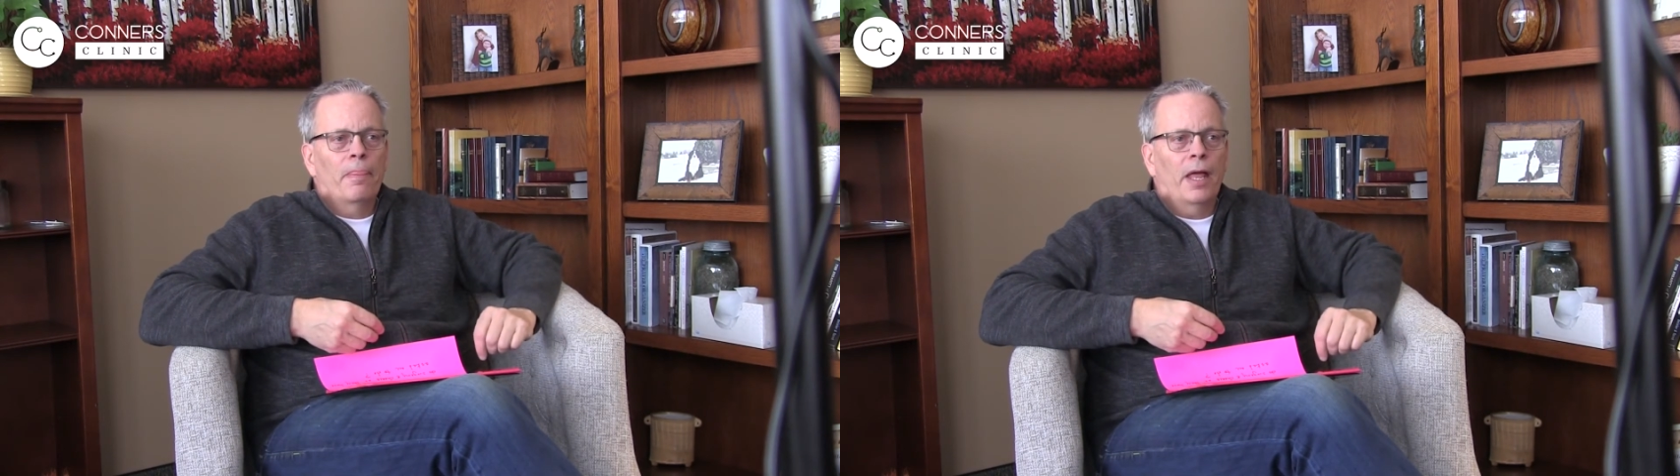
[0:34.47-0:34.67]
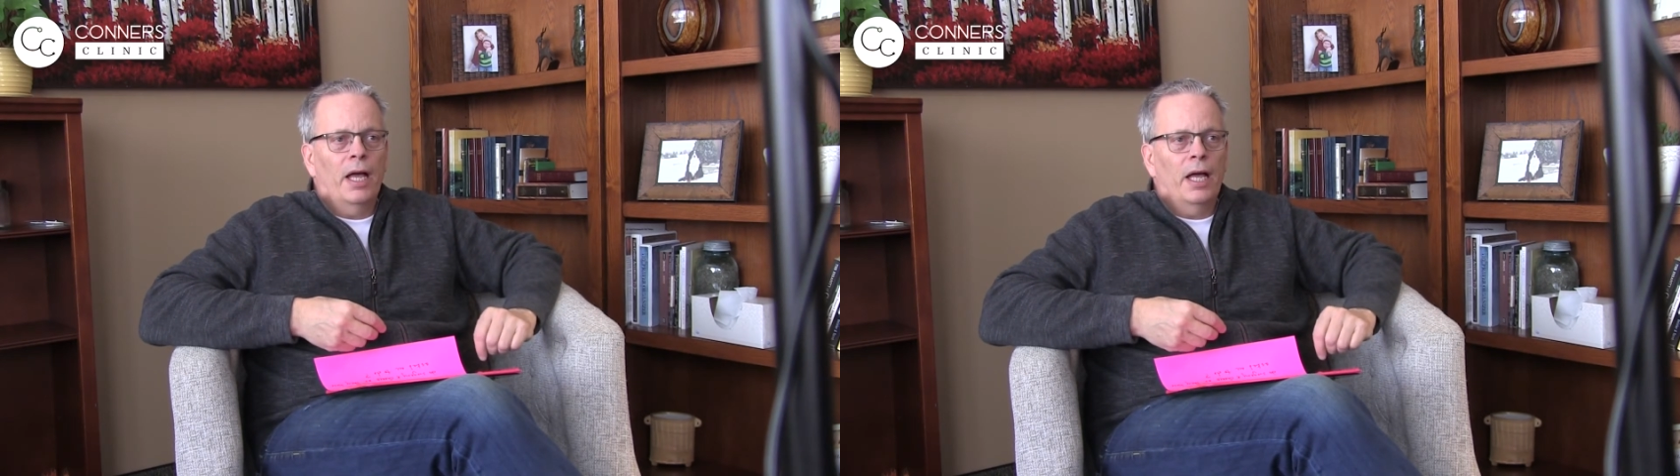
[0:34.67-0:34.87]

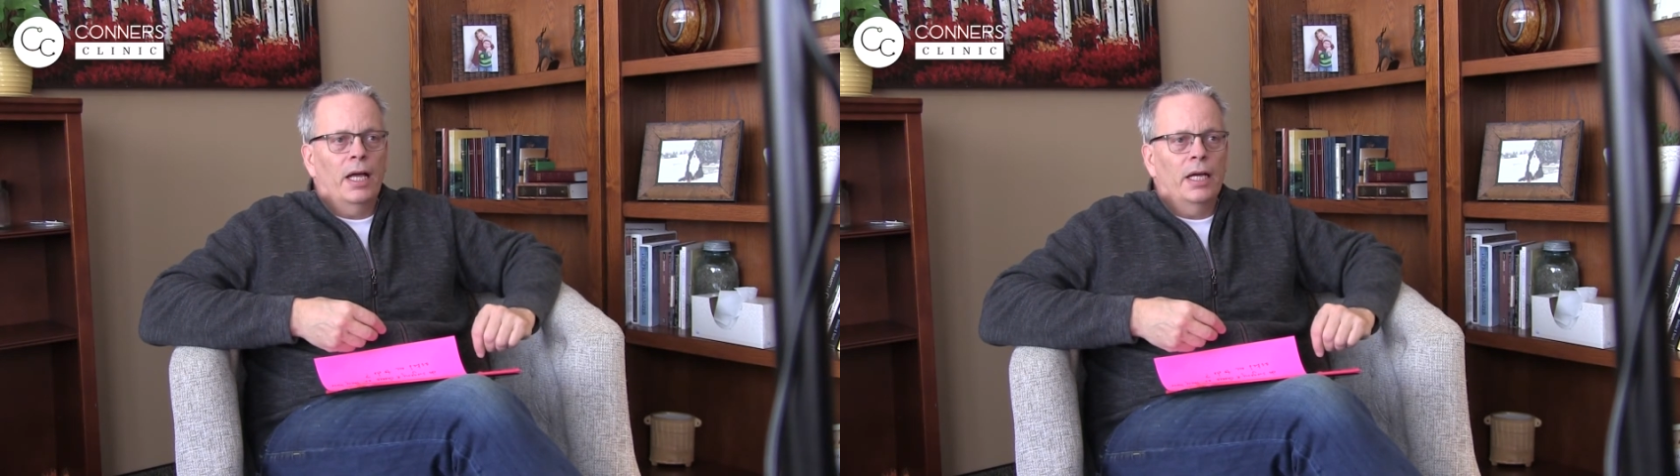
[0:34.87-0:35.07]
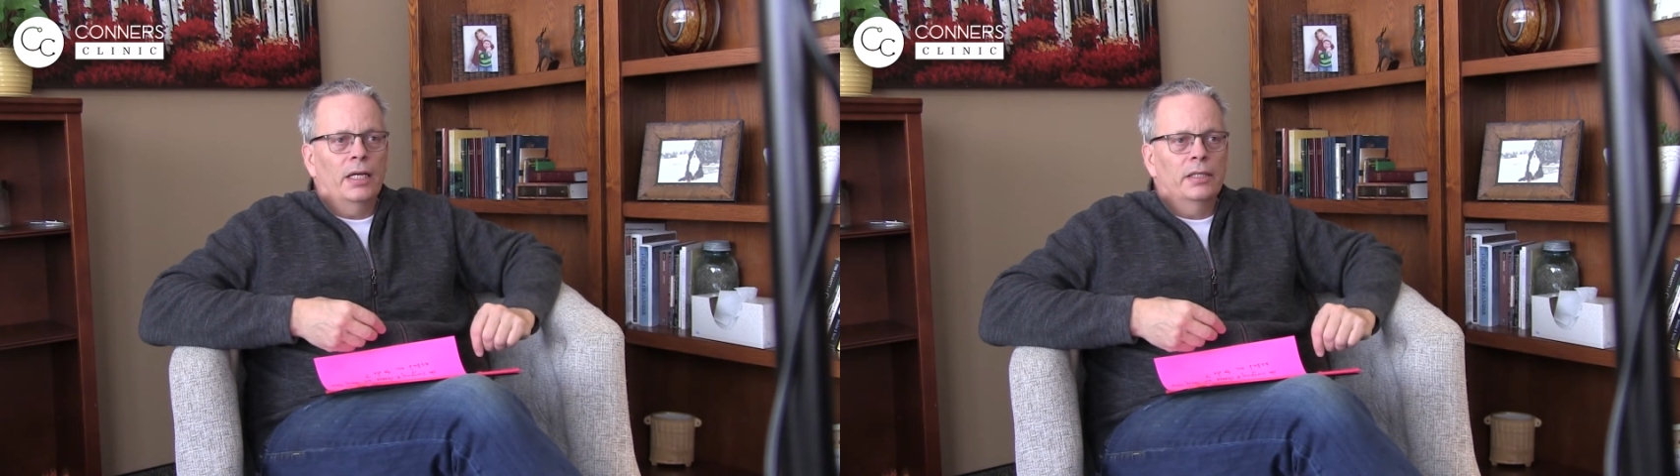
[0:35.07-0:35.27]

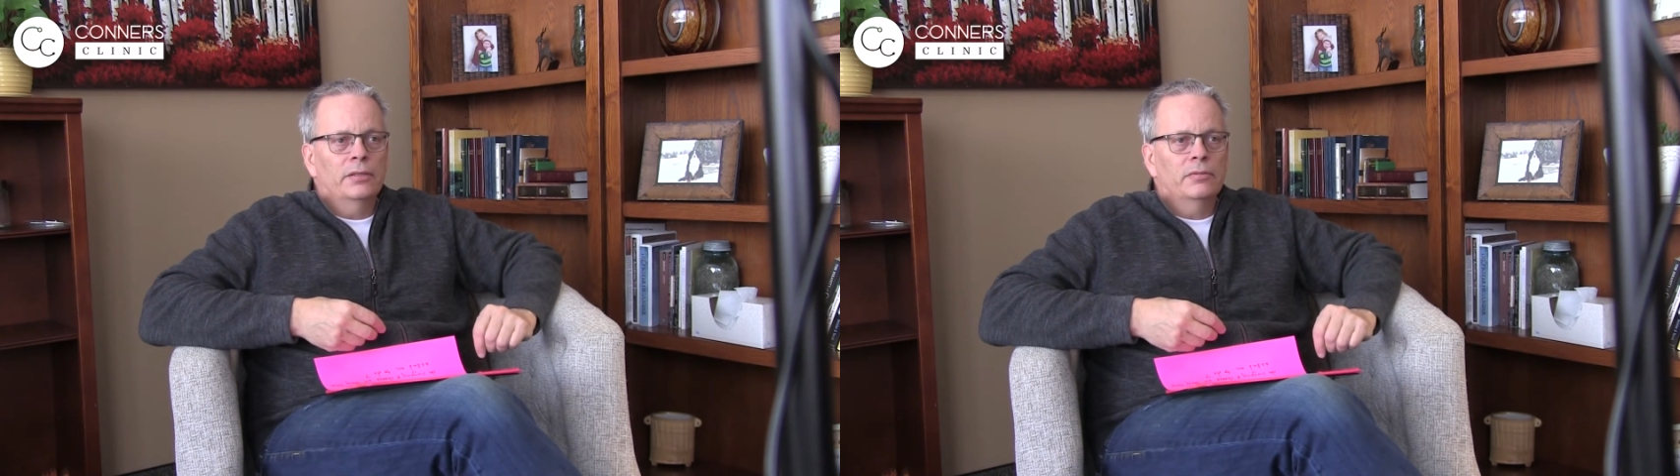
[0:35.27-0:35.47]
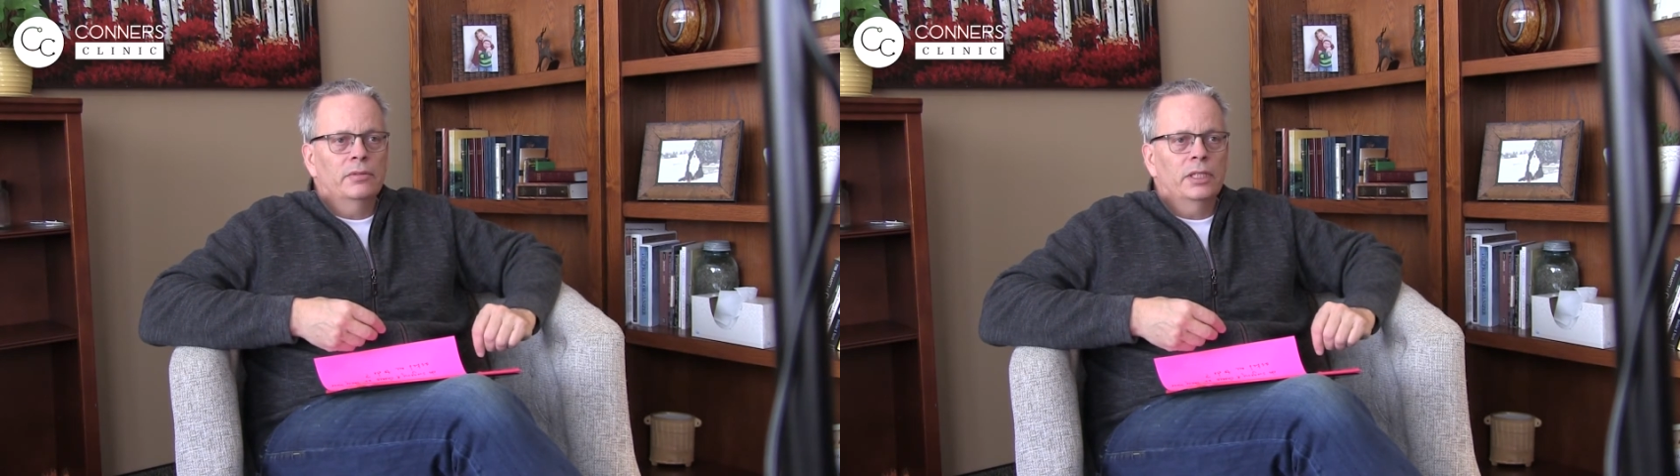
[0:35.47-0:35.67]
uh,
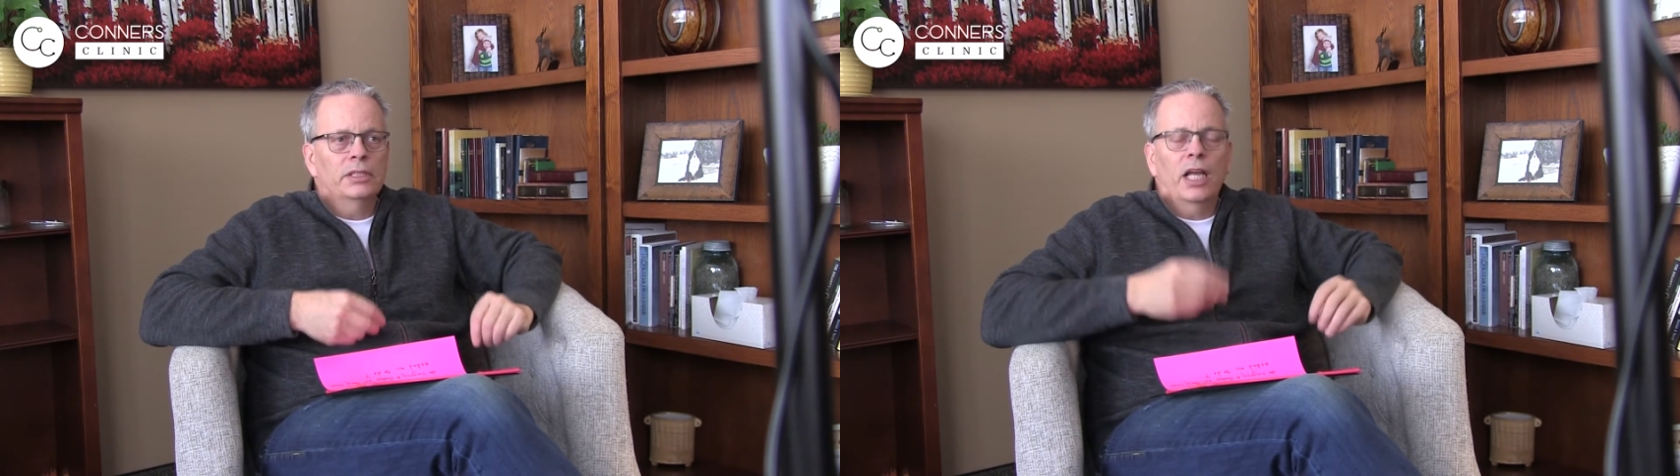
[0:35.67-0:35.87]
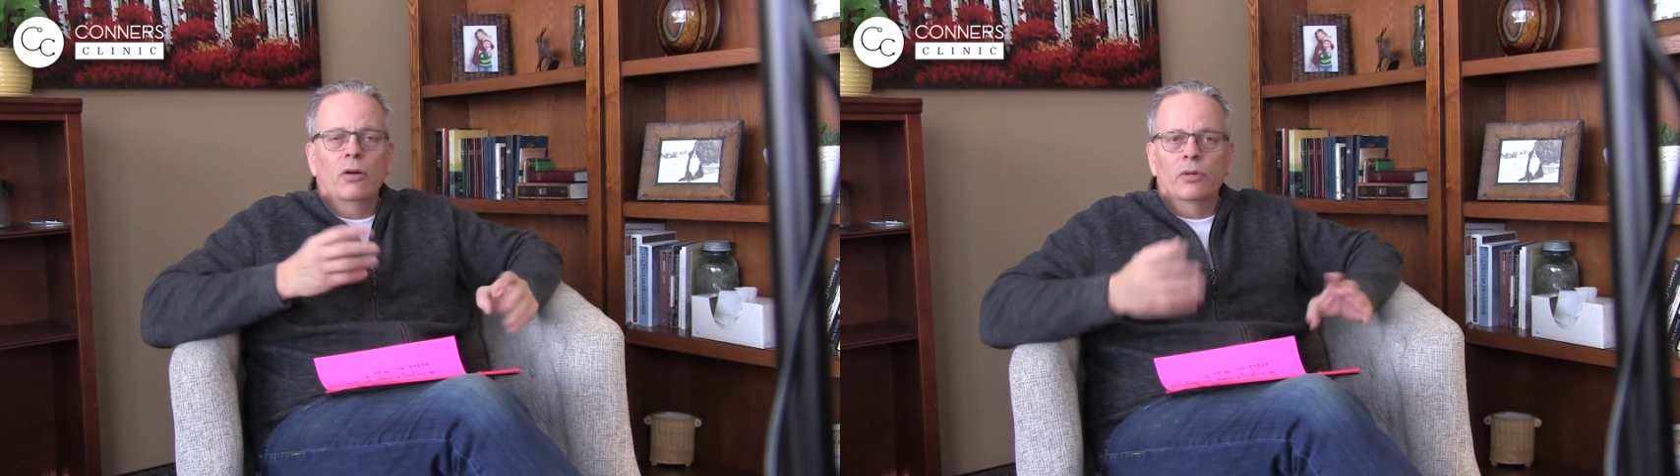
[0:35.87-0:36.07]
is
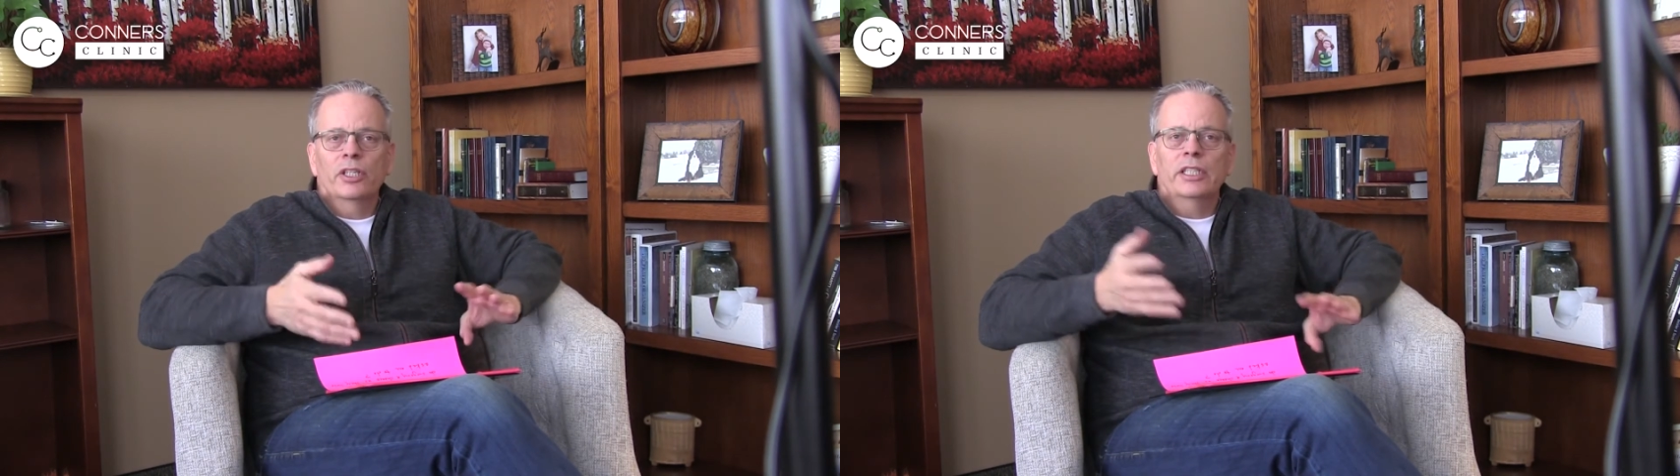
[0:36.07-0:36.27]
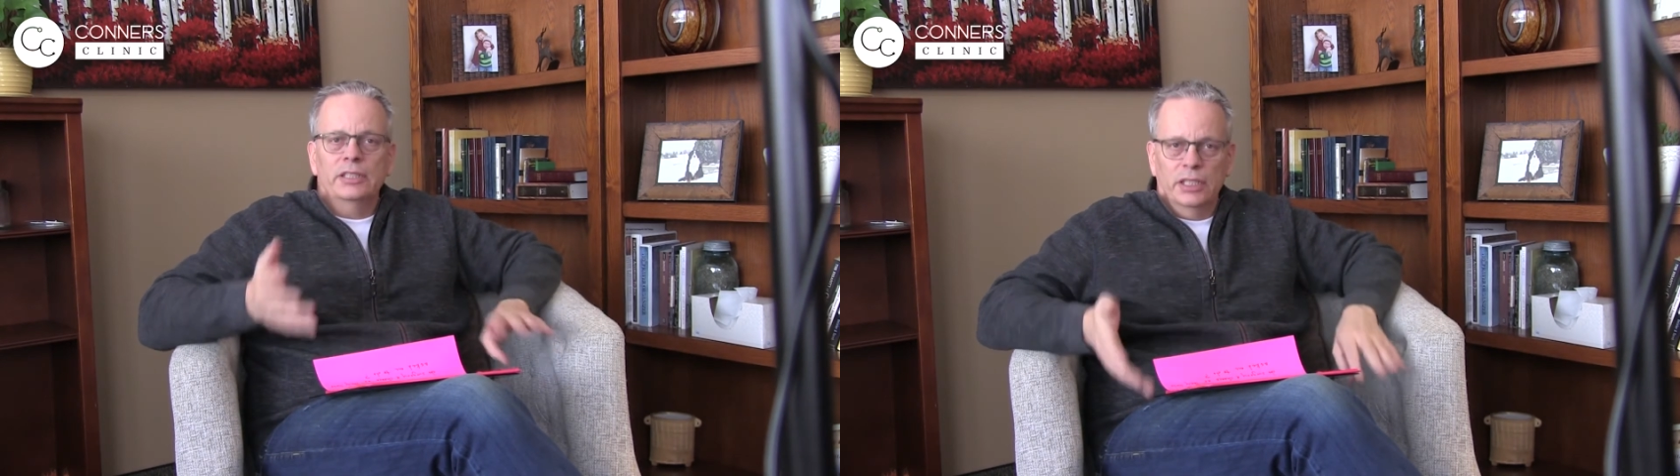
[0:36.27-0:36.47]
not
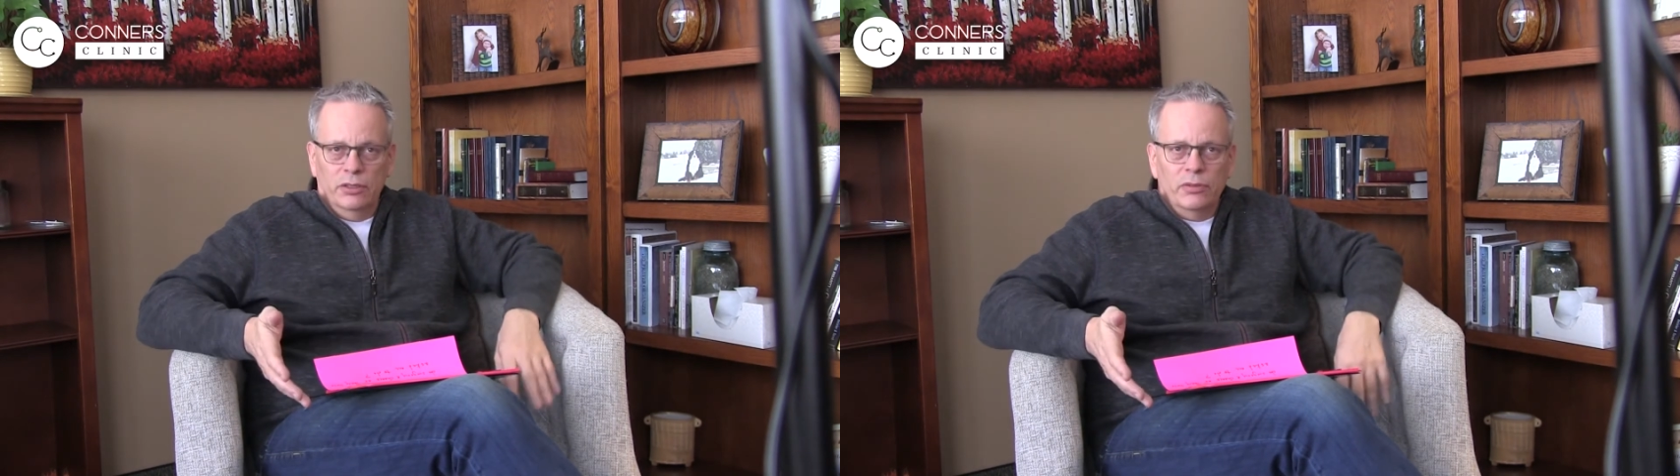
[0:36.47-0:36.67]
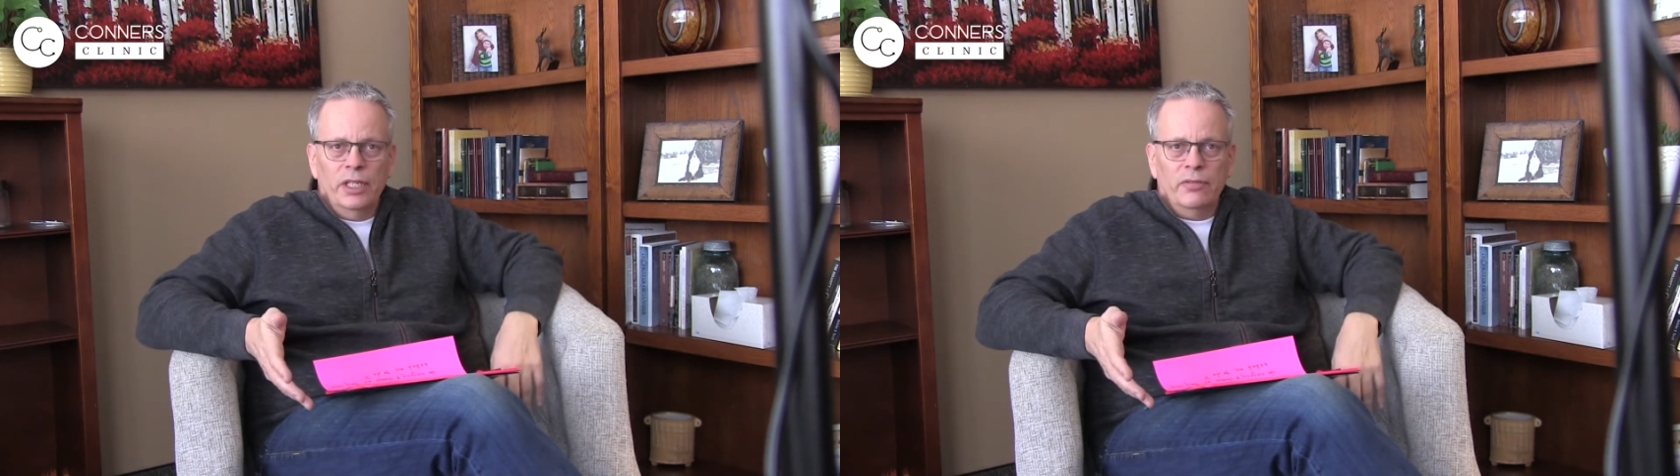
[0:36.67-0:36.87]
working to get
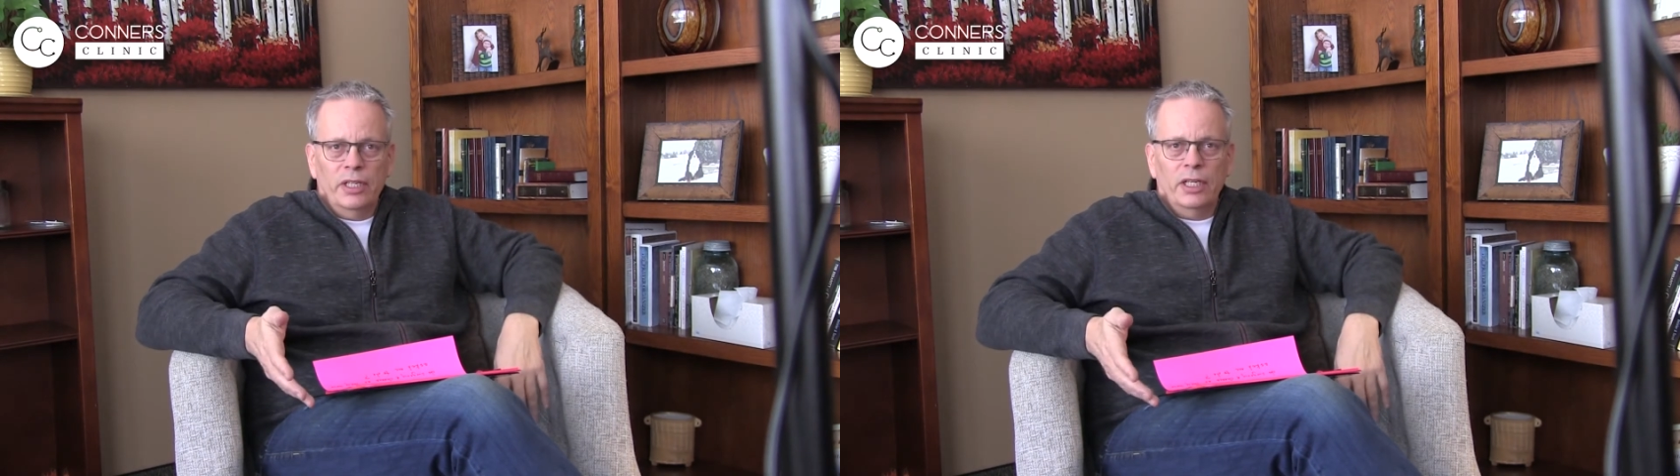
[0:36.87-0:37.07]
rid of it.